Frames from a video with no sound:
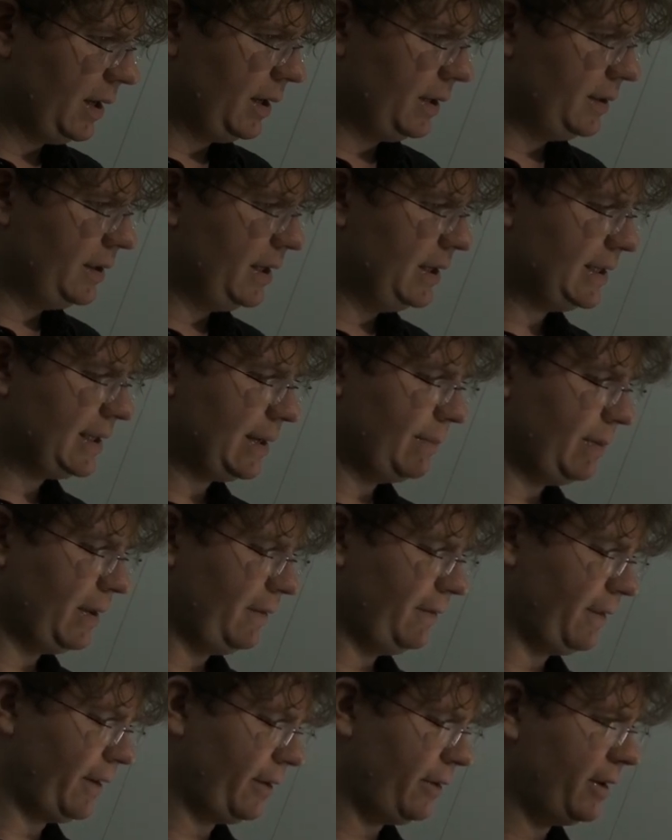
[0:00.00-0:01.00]
These can be
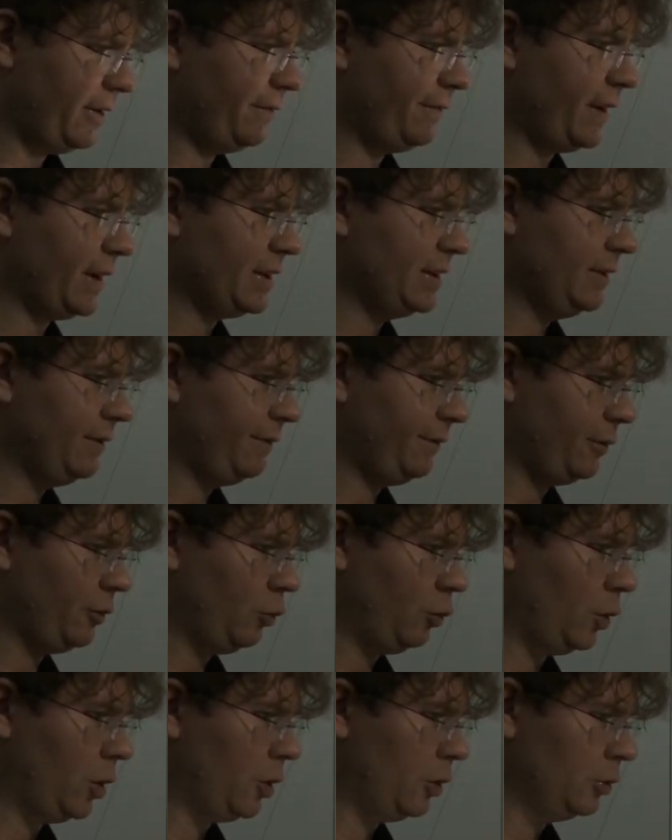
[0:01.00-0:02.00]
very effective for
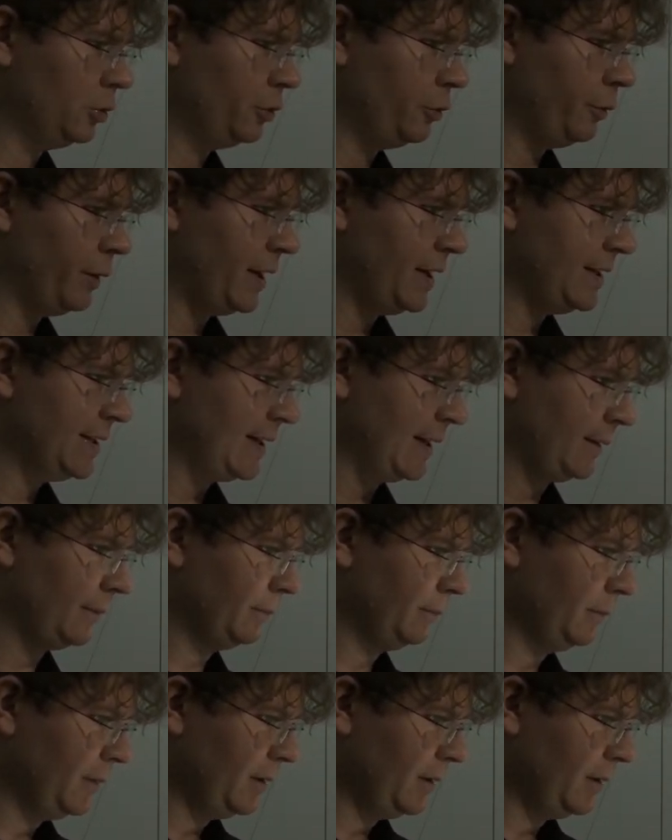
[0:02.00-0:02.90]
wall grazing,